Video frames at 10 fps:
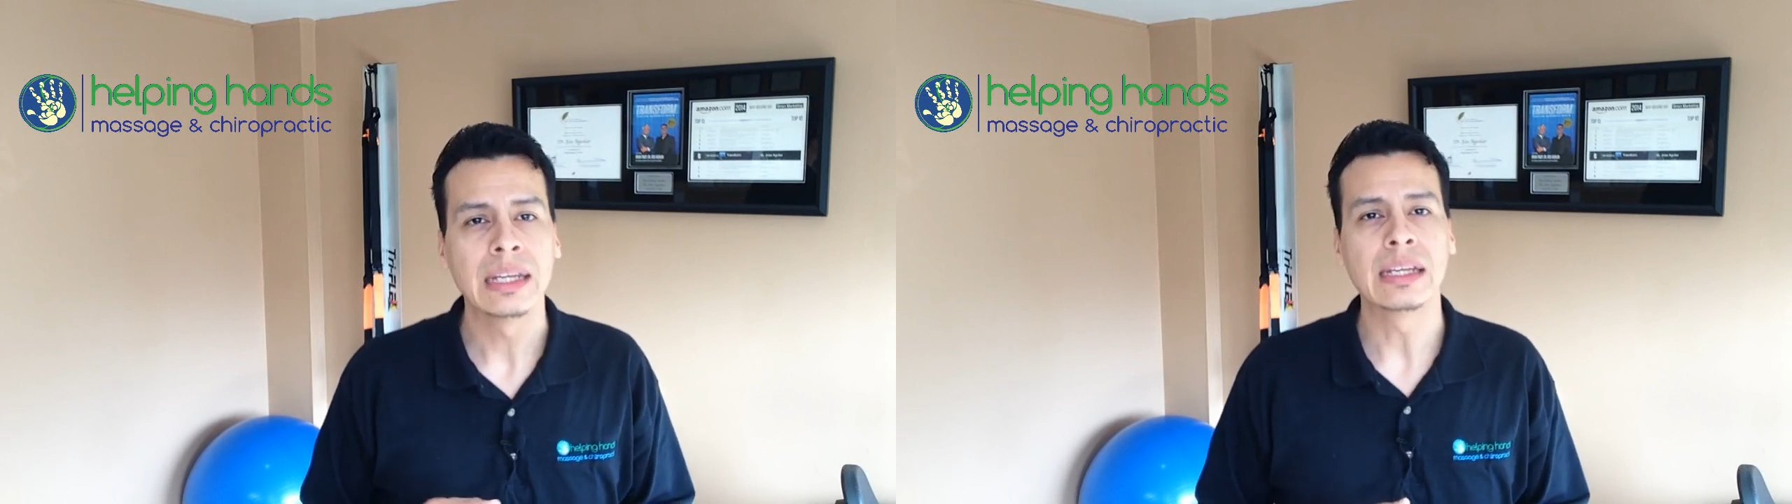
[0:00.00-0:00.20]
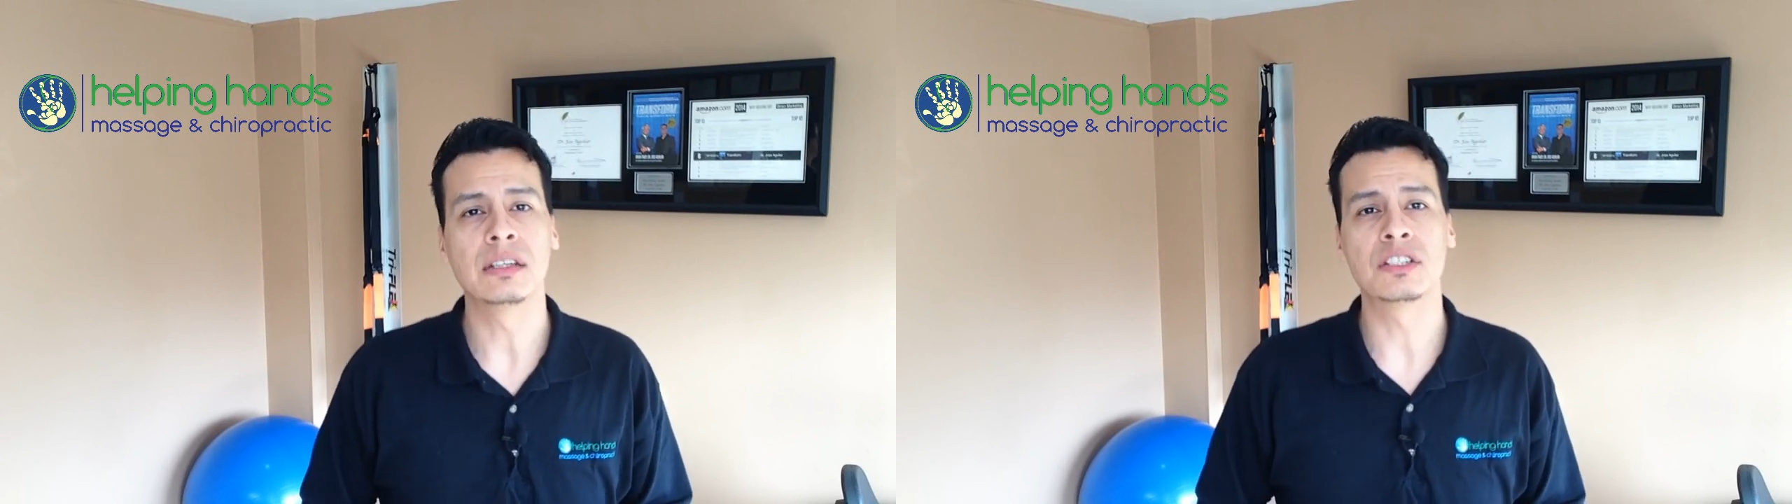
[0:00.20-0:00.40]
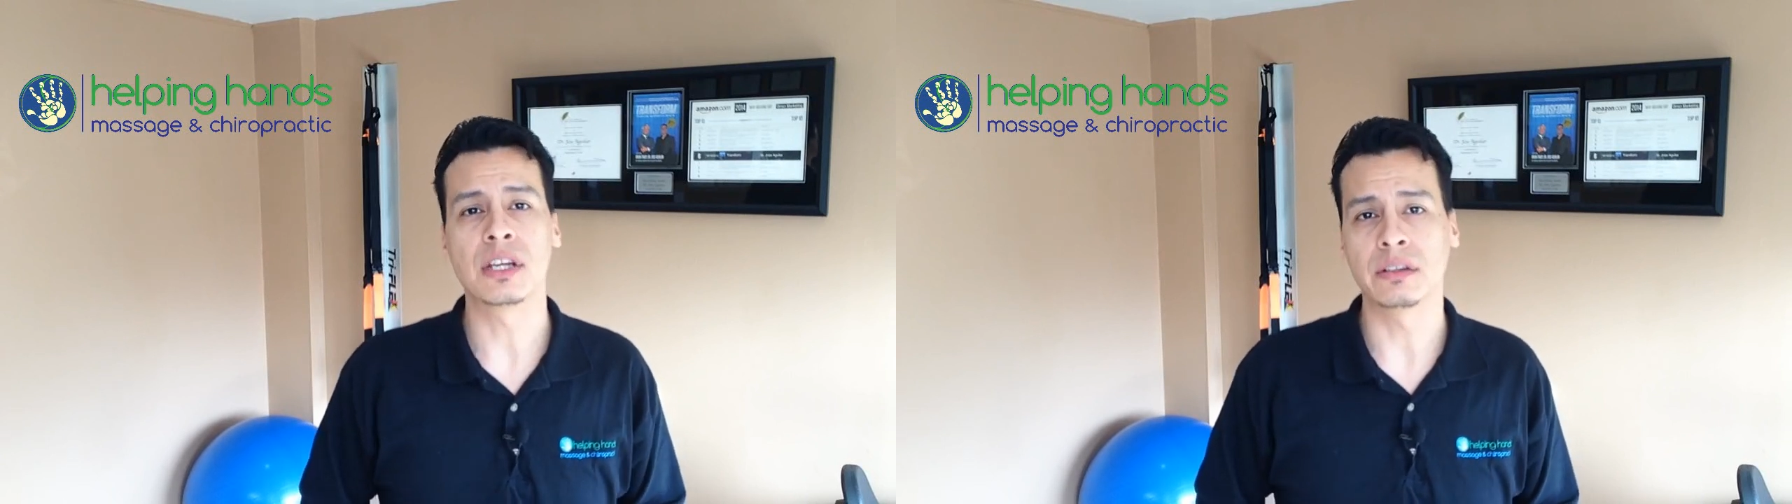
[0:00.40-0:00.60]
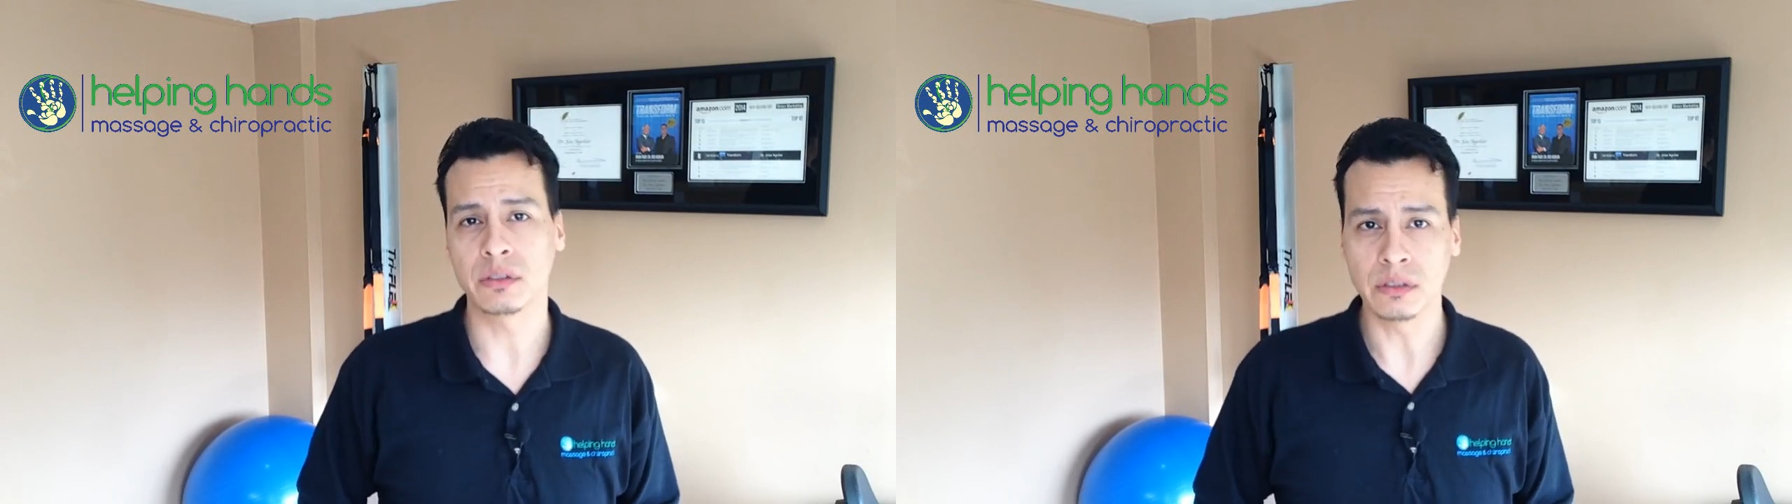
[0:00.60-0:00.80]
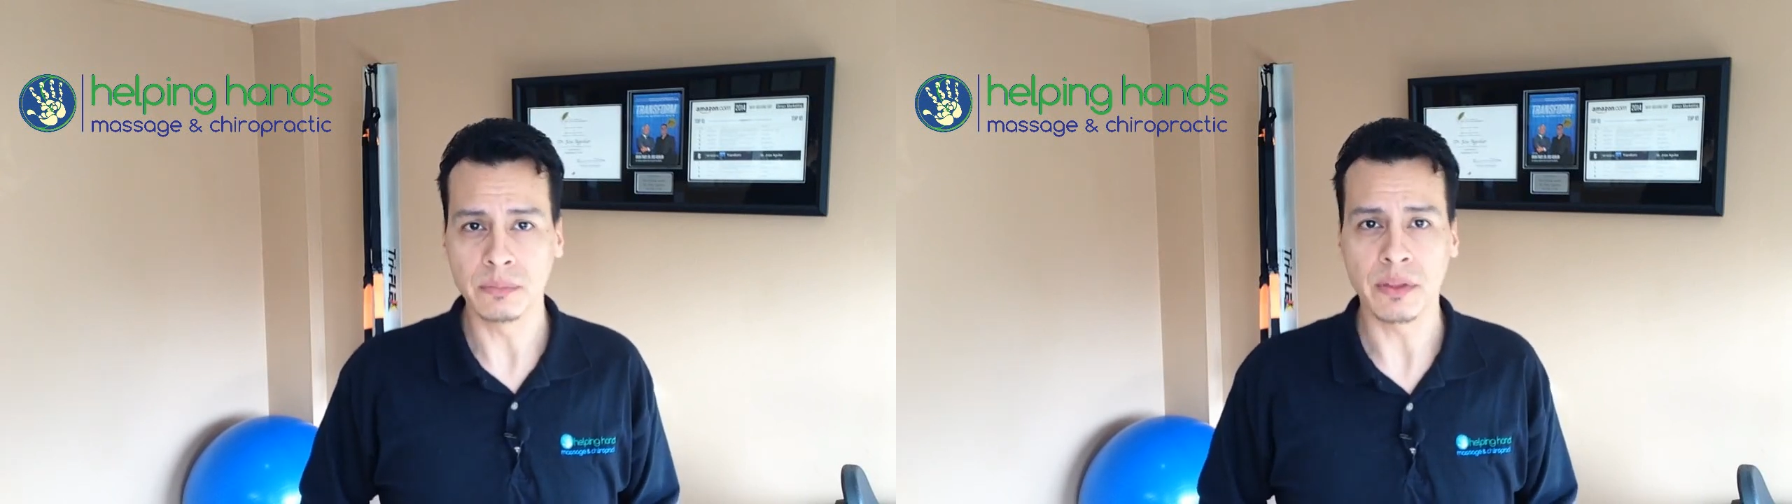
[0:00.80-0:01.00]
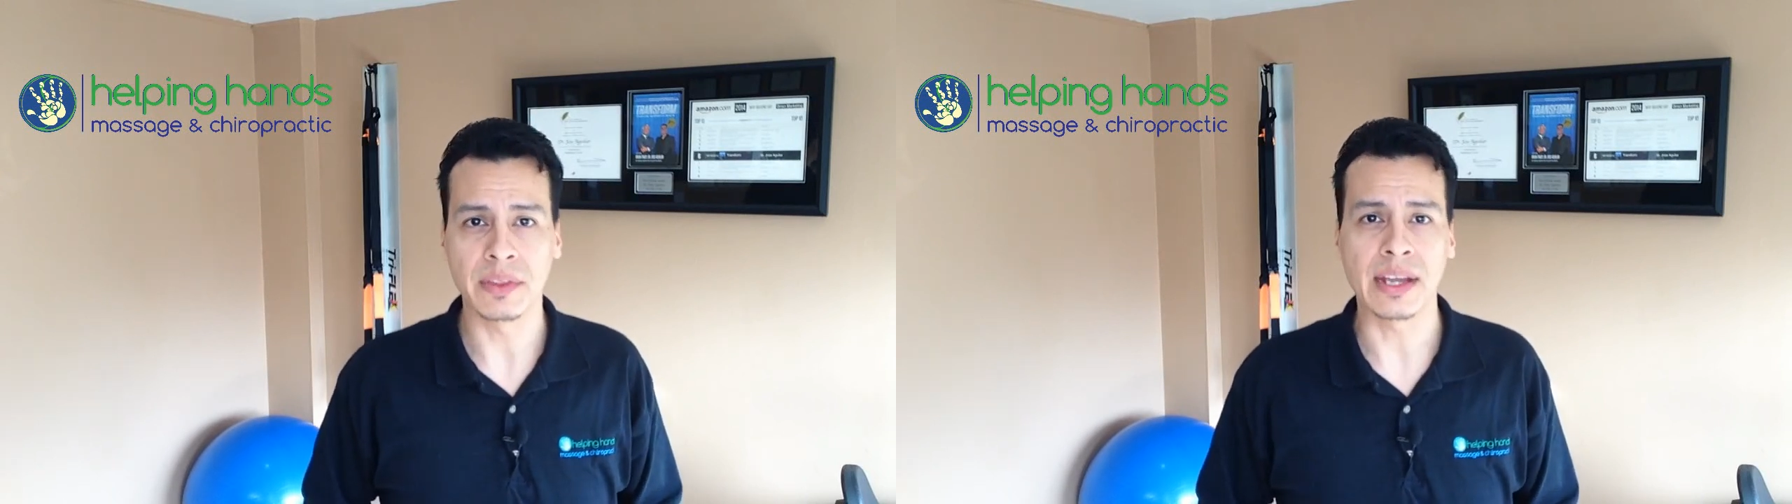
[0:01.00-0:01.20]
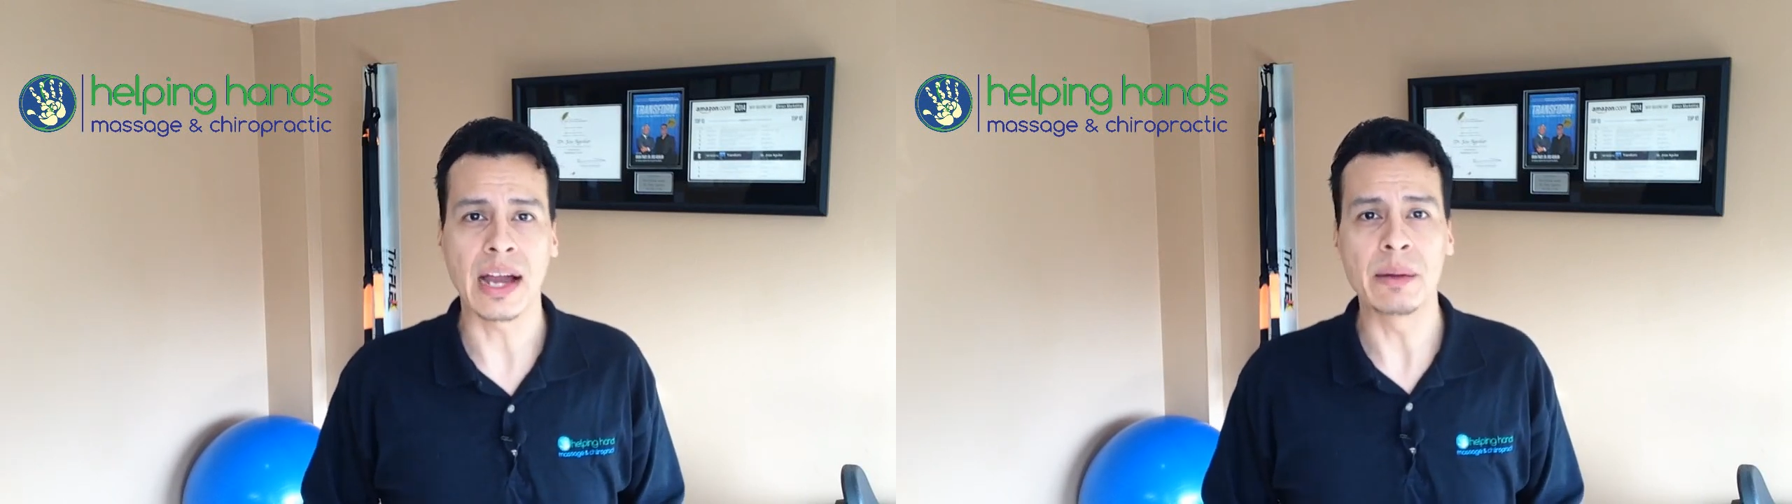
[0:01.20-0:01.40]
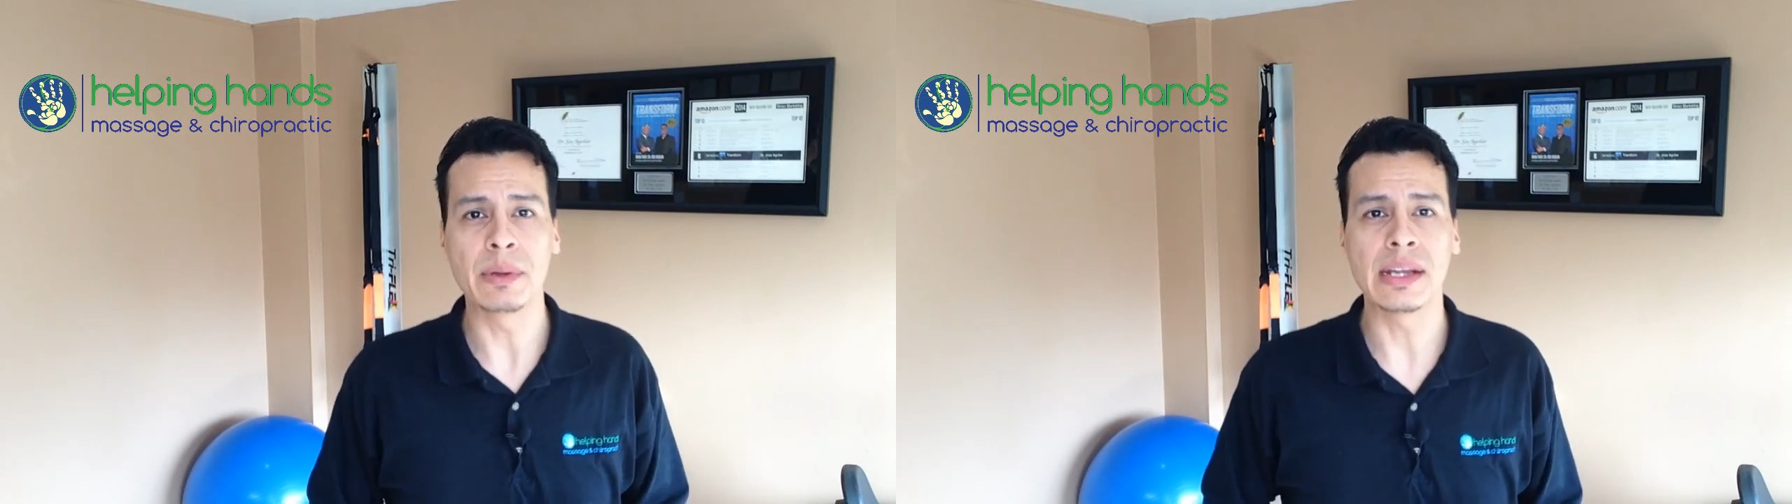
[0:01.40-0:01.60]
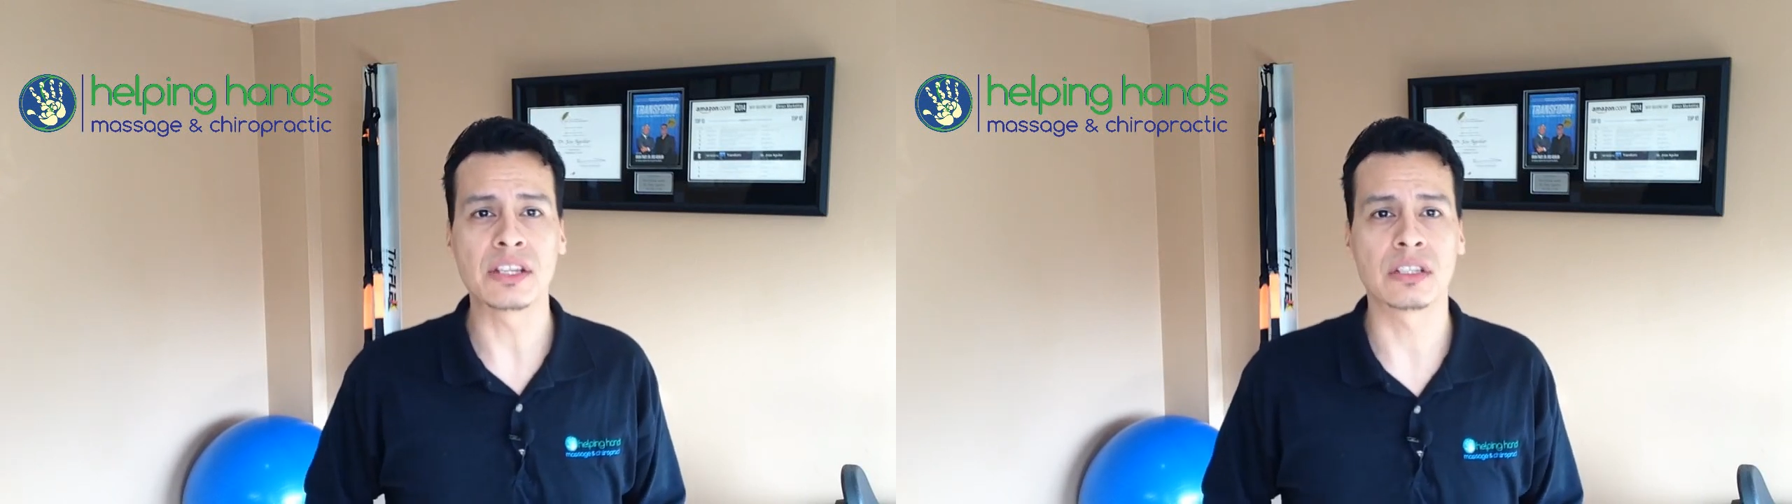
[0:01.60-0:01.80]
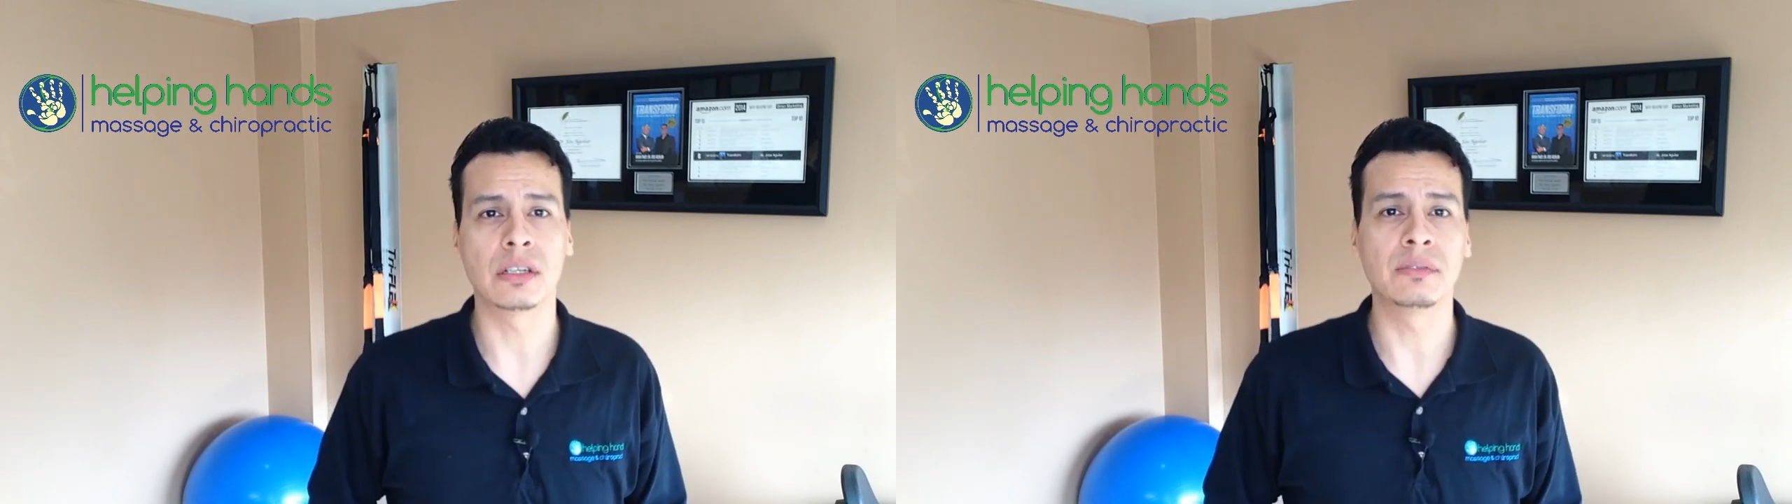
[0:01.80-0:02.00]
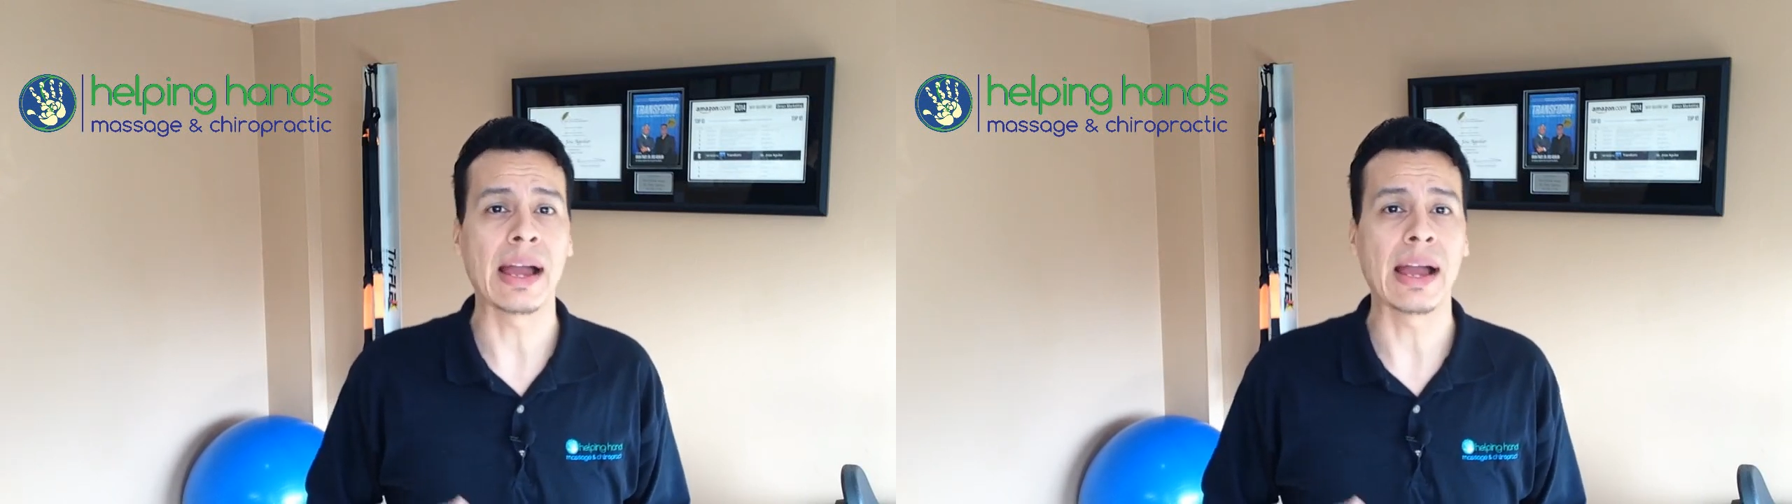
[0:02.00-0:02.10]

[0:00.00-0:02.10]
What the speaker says: In general, the combination of